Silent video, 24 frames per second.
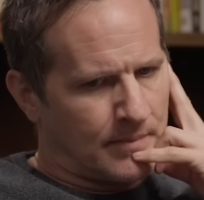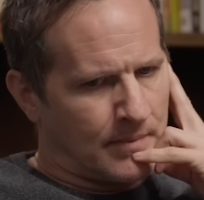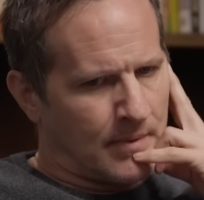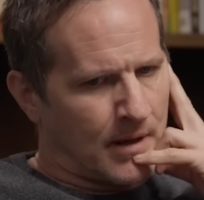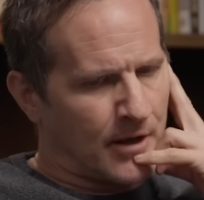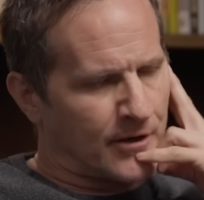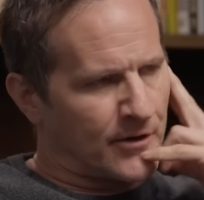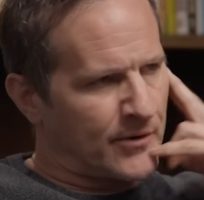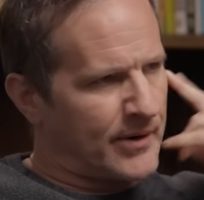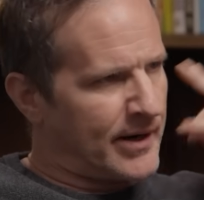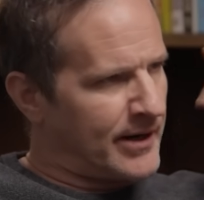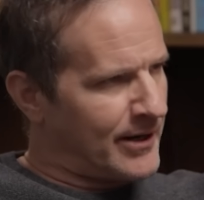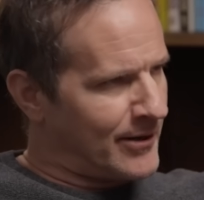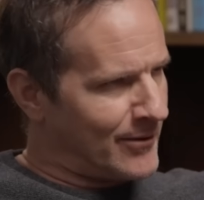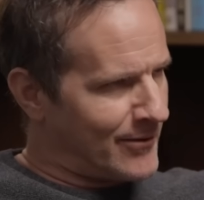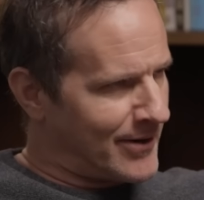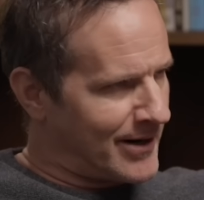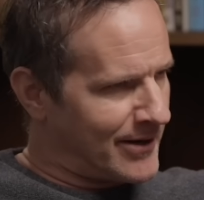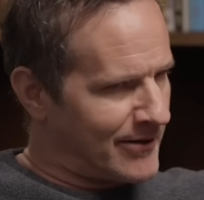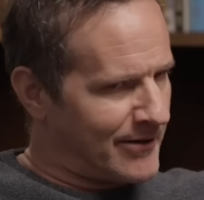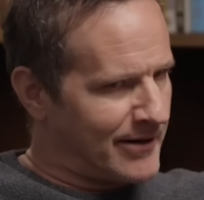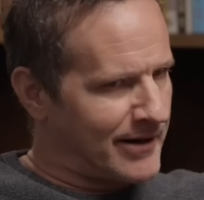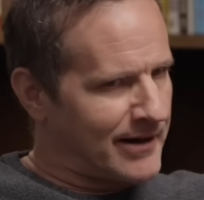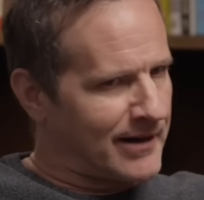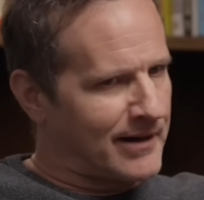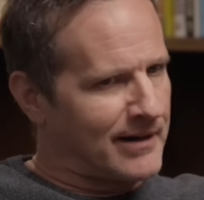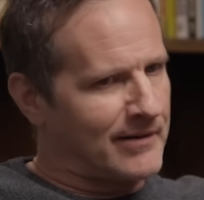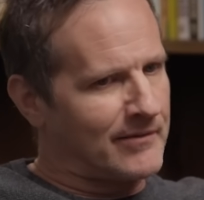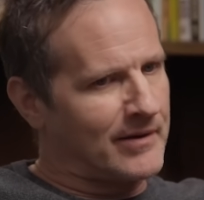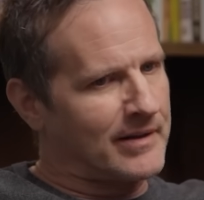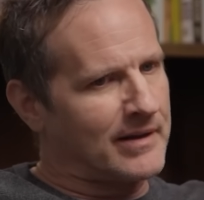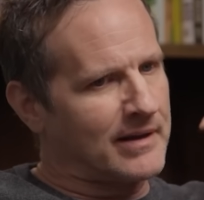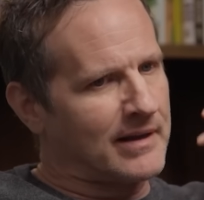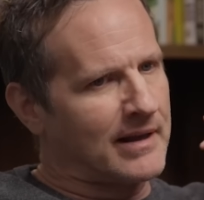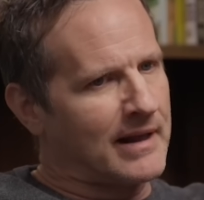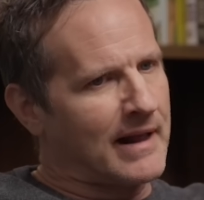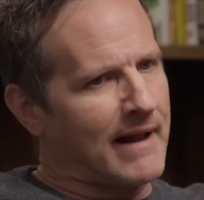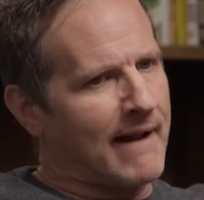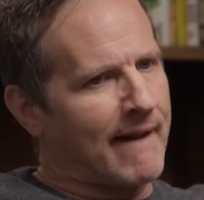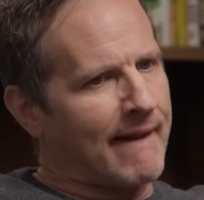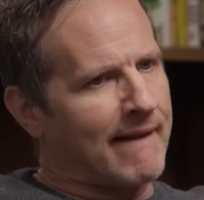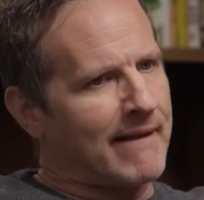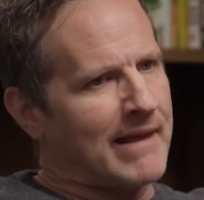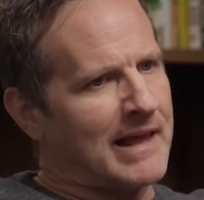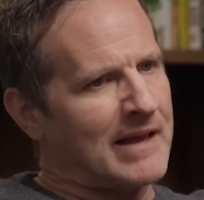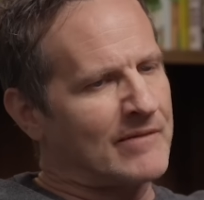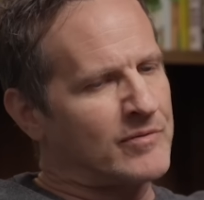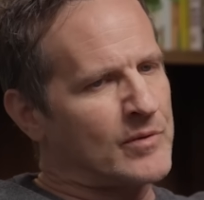moderating rhetoric and everything,
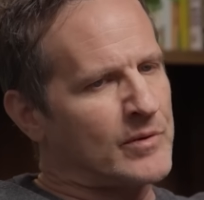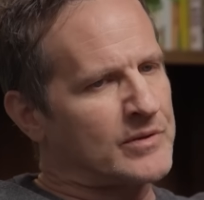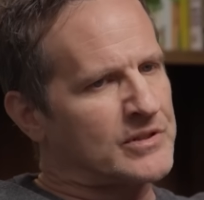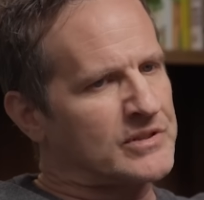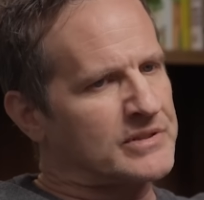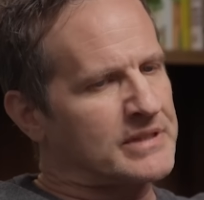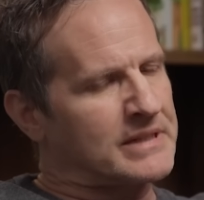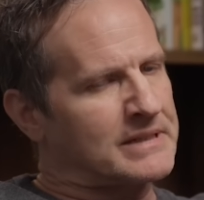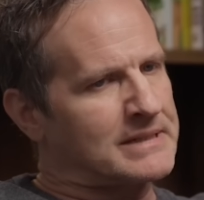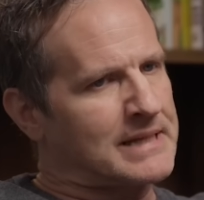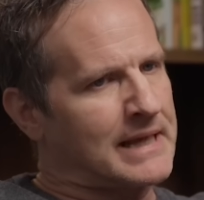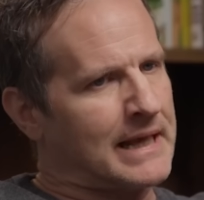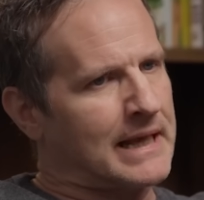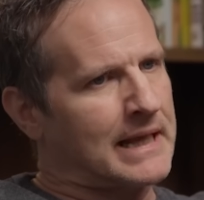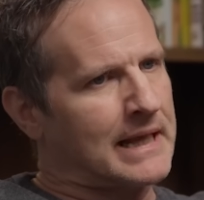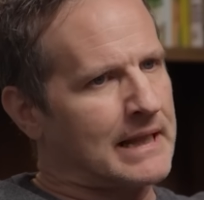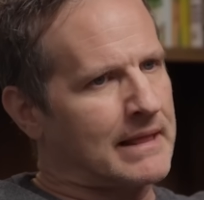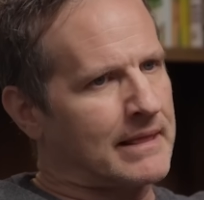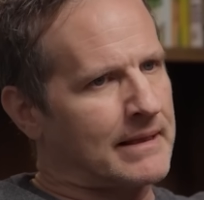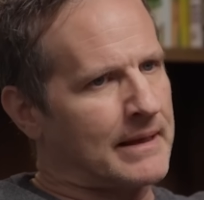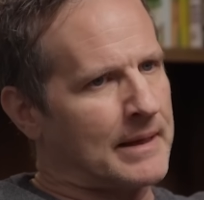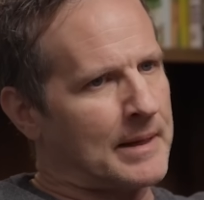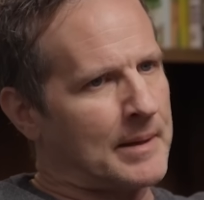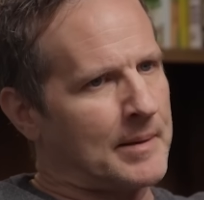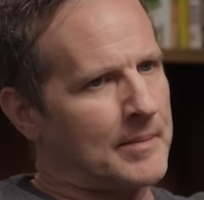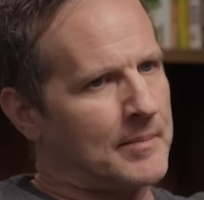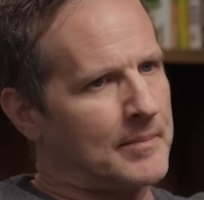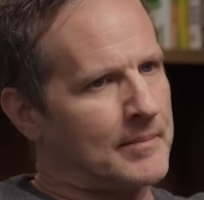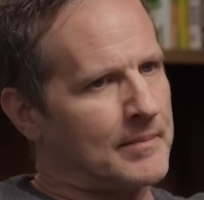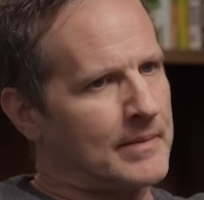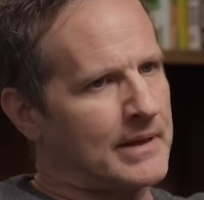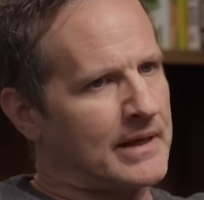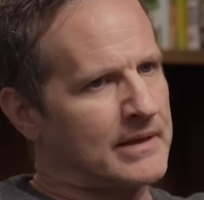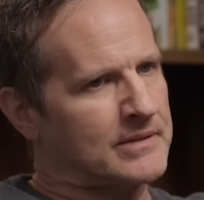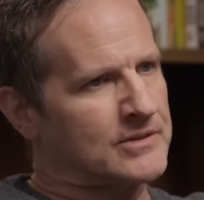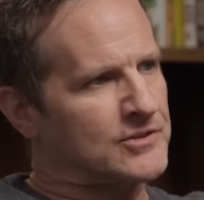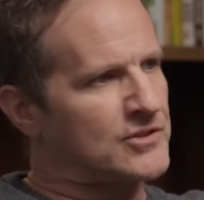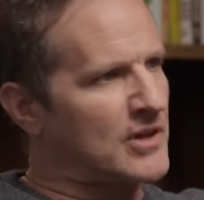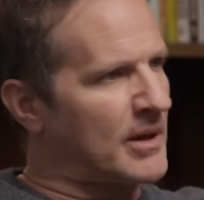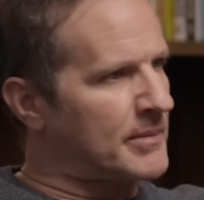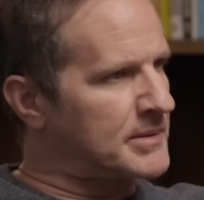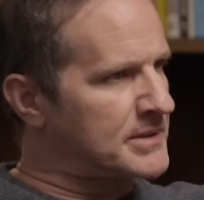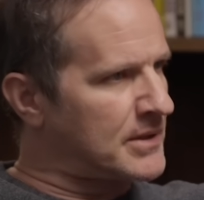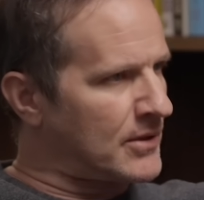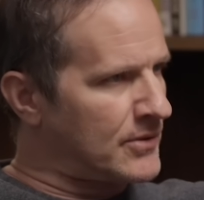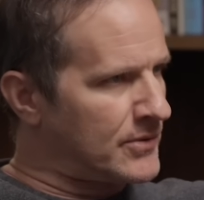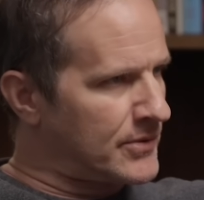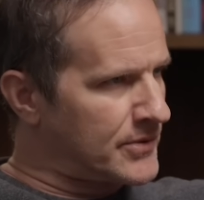if we were just to take them as
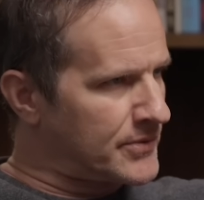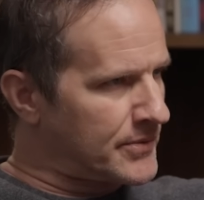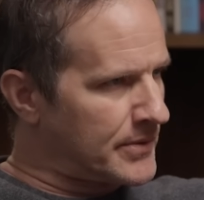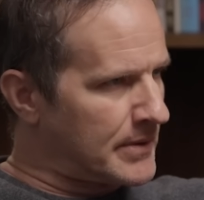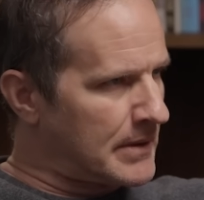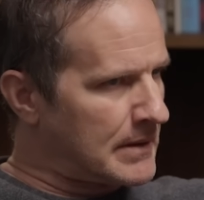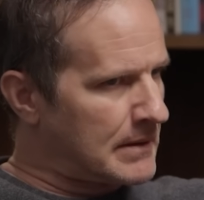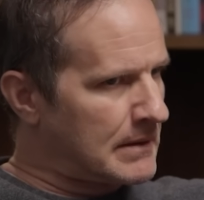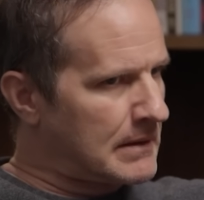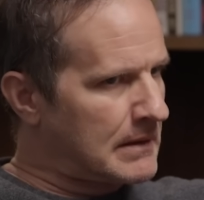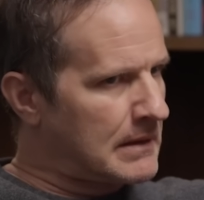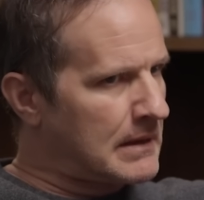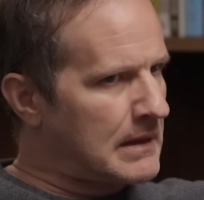Jabhat al-Nusra,